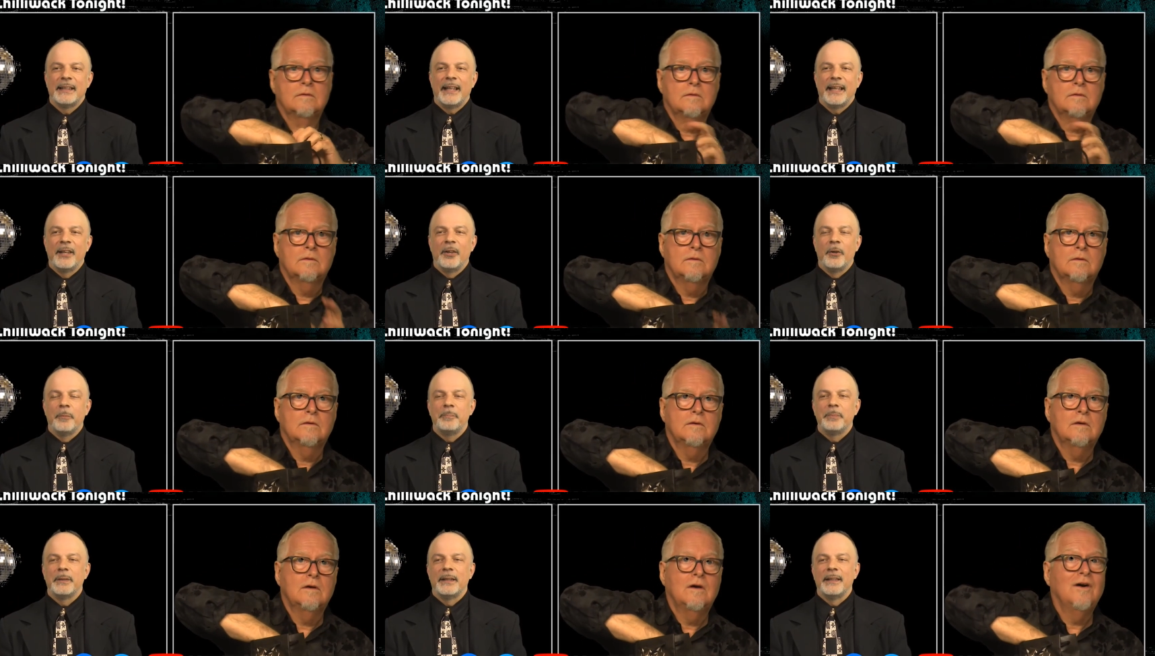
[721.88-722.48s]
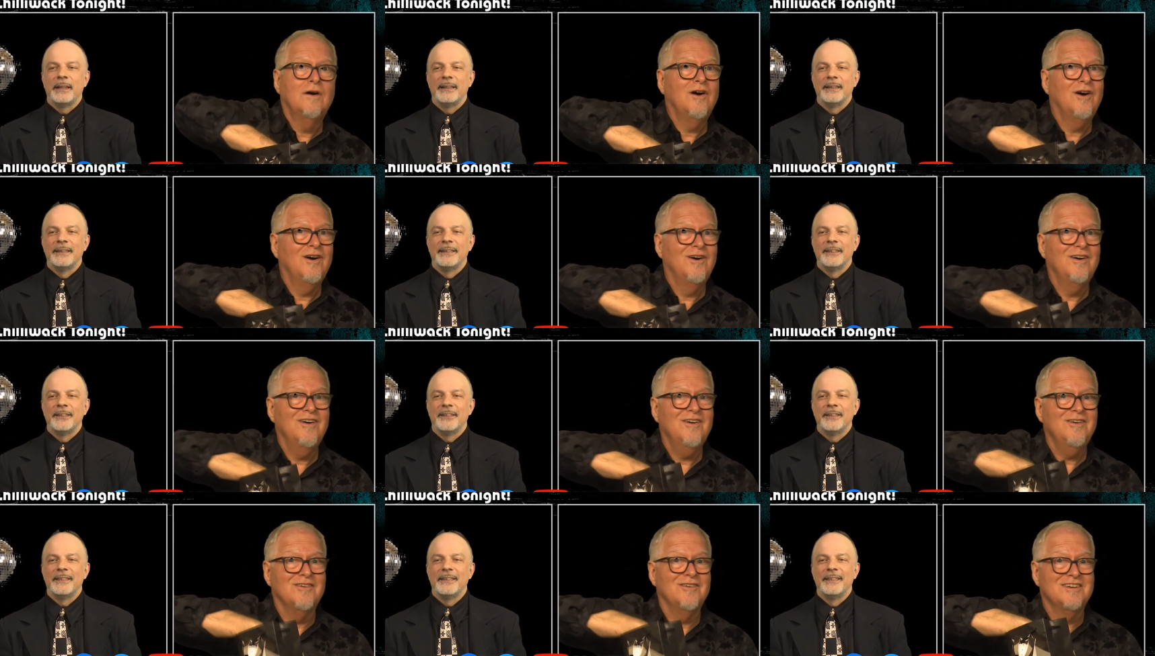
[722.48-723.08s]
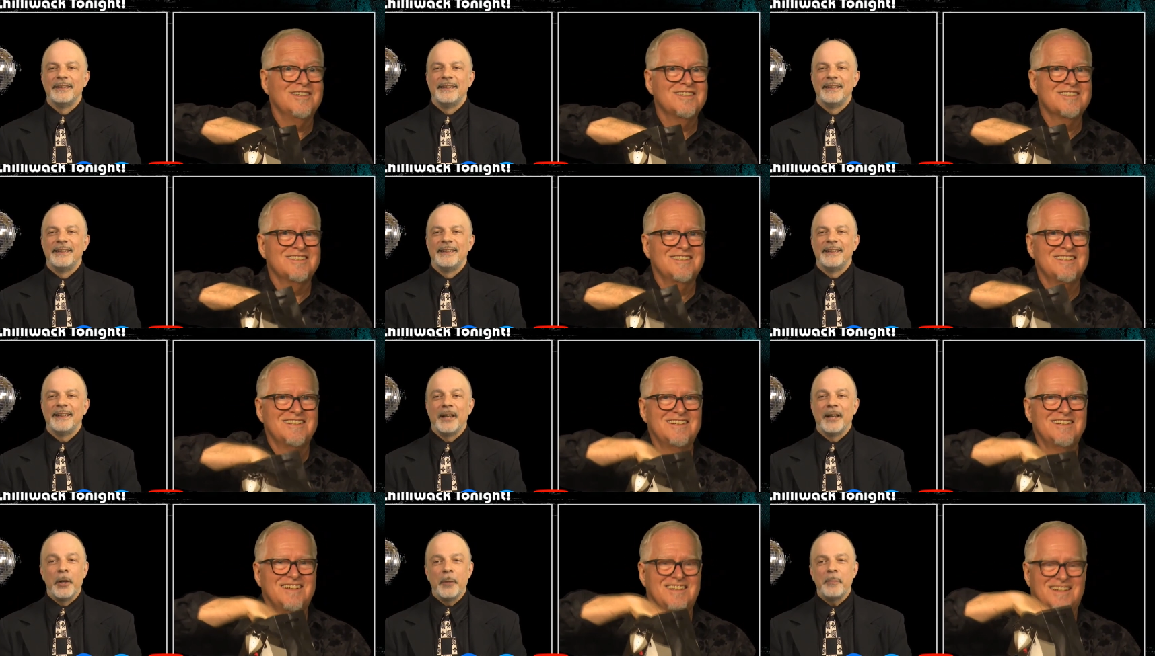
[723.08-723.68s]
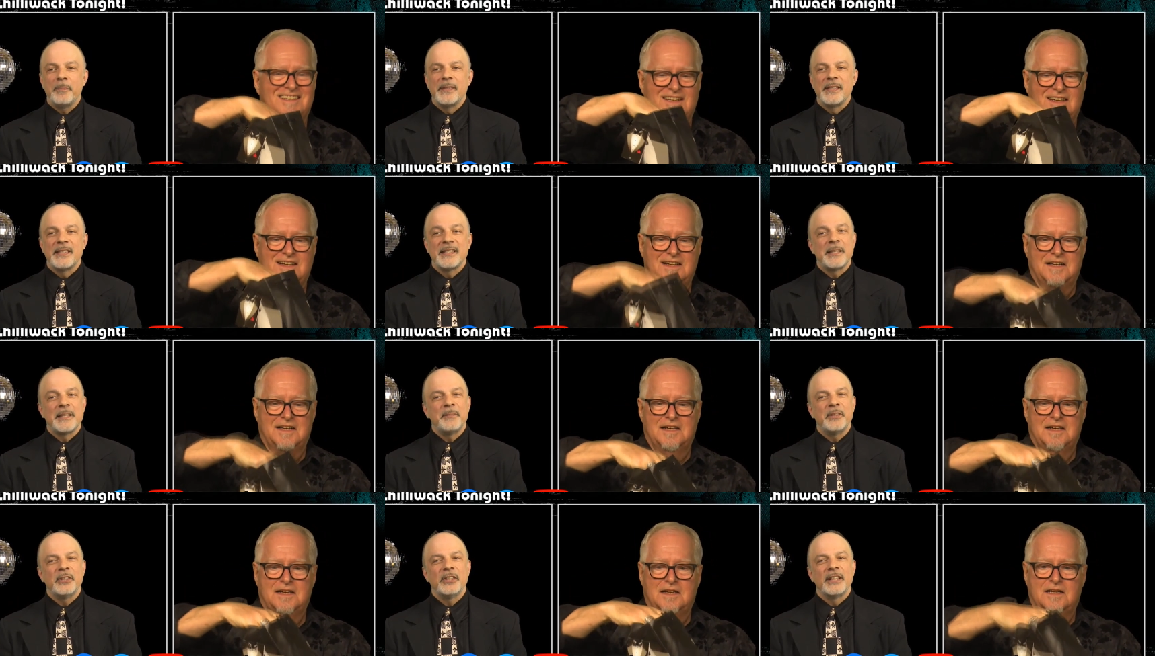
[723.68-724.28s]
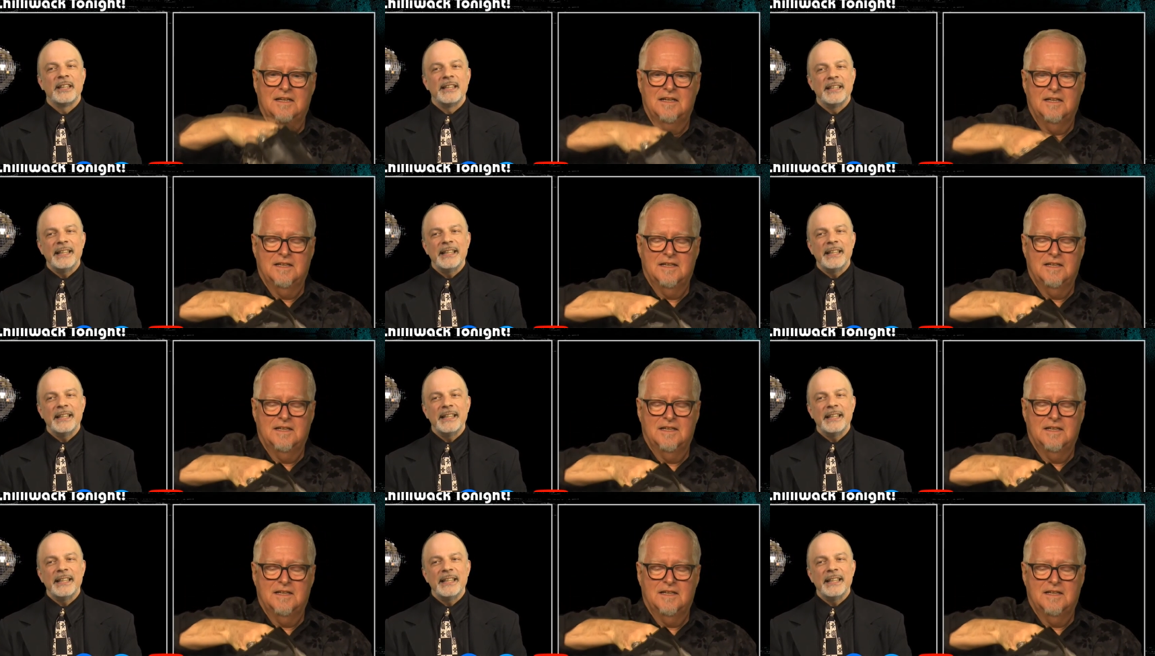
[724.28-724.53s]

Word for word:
Speaker 1: I hope this is something you're going